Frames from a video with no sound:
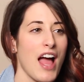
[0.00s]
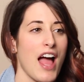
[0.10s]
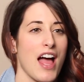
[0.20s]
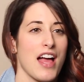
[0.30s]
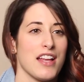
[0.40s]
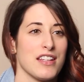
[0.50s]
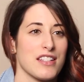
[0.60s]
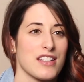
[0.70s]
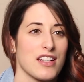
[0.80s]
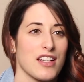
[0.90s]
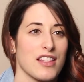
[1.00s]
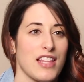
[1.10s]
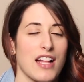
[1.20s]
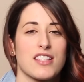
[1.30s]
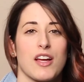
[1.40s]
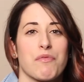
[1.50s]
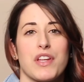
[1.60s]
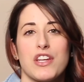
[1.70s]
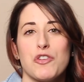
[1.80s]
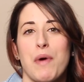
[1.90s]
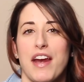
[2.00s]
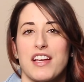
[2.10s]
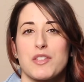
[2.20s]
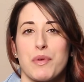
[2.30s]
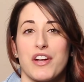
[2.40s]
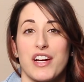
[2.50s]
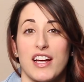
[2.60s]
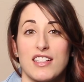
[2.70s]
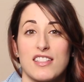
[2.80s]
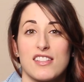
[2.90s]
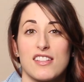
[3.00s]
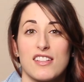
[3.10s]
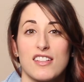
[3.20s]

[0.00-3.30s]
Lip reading: And that's something you might experience